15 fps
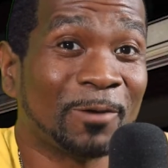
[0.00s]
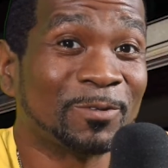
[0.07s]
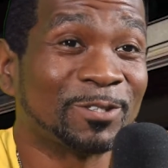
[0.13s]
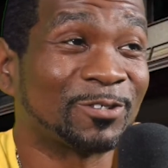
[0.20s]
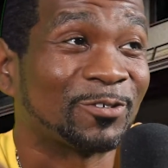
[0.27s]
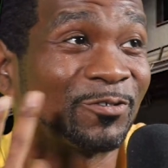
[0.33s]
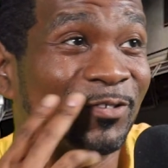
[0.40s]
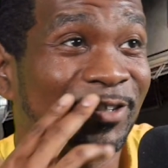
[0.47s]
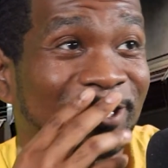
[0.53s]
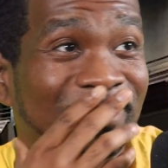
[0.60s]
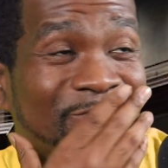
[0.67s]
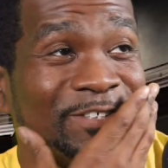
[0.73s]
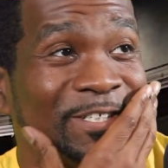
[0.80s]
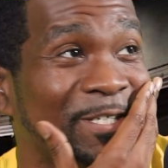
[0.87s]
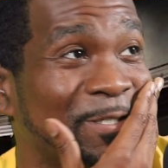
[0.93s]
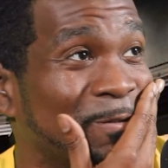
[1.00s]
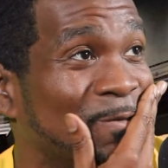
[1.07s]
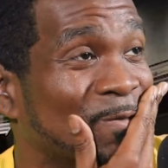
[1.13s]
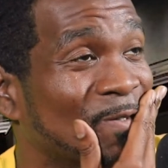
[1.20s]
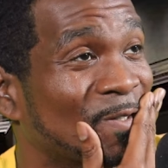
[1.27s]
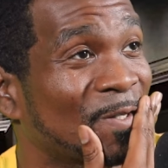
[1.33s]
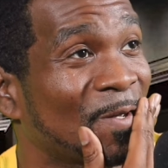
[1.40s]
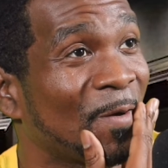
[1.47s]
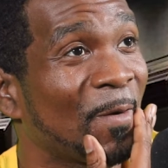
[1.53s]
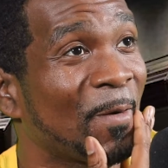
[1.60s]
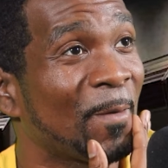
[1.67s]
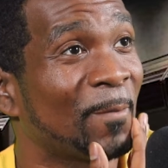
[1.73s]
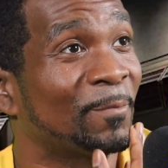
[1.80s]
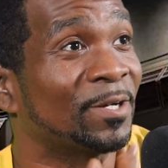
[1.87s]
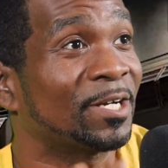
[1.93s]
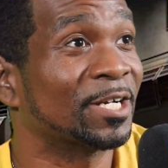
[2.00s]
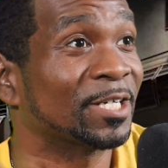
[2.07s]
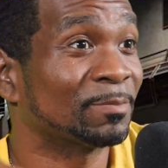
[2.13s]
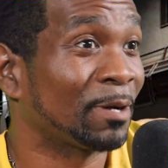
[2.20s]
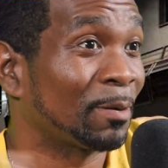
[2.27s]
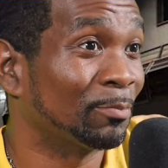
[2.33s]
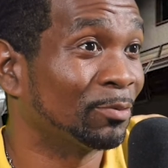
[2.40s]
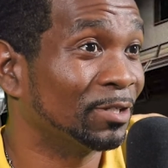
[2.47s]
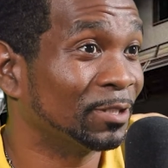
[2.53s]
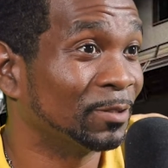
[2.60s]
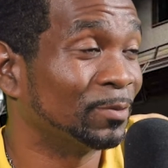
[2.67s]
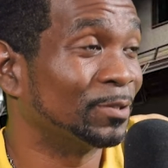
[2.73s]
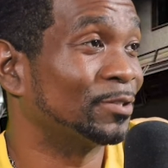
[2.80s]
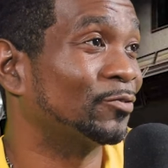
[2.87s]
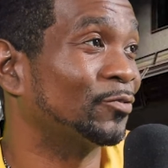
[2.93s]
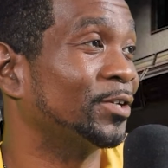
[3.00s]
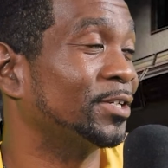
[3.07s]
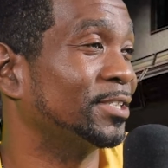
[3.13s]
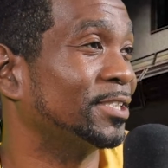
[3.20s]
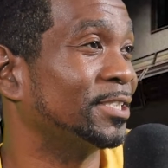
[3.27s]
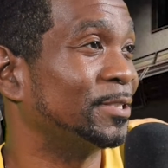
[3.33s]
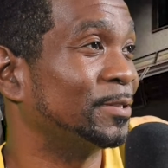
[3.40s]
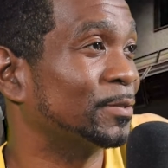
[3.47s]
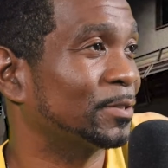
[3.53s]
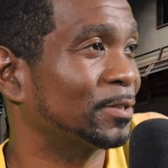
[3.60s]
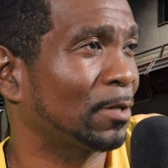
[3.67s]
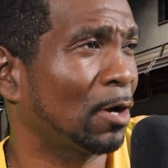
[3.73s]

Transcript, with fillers: I was afraid of needles because my brother was afraid of needles.